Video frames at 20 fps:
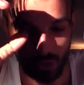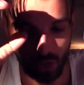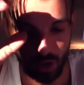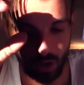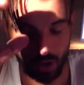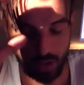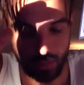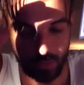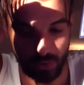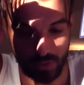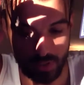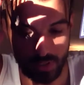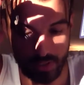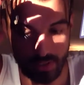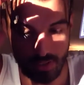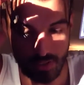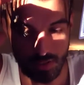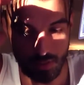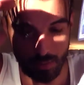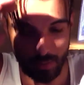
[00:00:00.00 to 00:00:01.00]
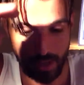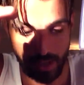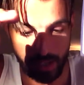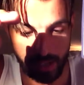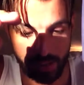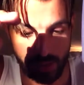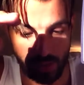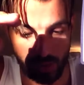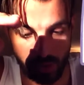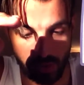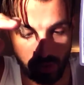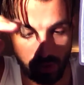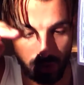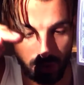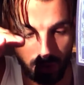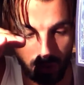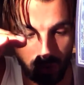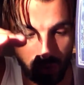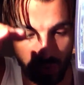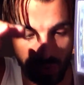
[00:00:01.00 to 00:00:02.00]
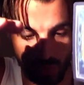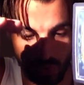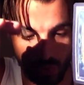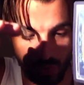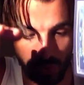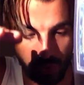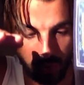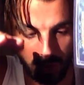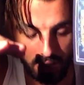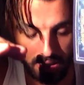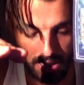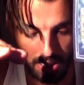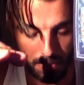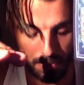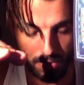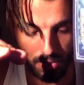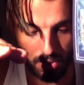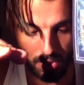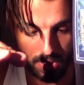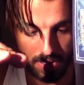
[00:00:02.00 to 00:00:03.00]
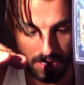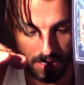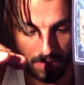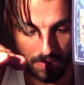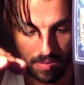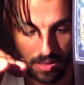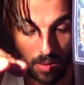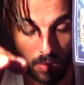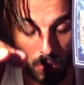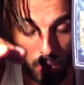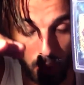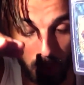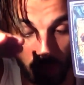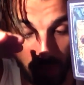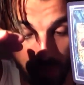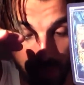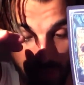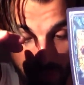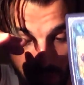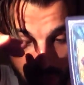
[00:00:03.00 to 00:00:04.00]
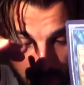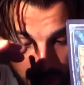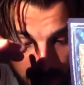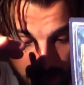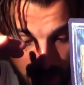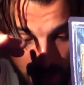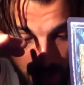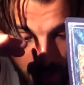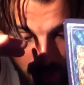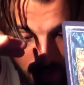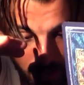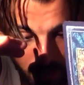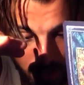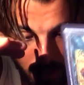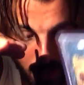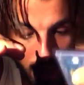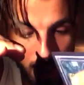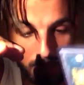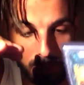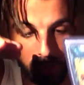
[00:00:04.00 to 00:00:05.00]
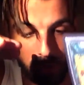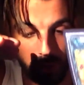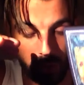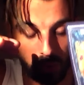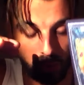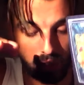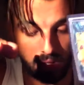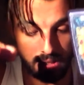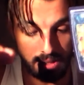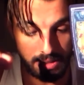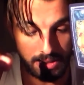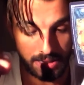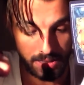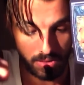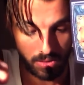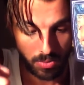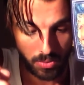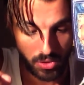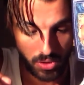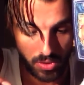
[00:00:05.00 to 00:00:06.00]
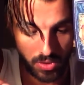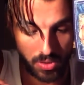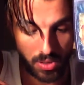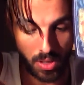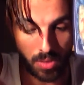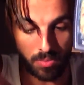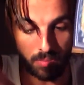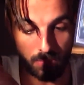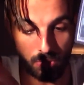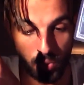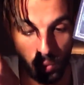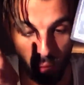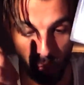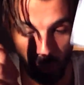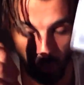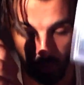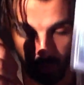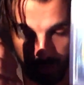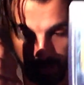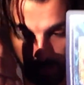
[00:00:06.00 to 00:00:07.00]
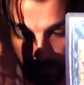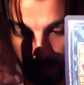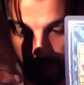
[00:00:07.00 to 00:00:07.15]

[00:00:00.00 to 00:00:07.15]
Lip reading: hard, but this is the balance you need to just sort of keep for yourself now. You are very tired, but you still need to just move step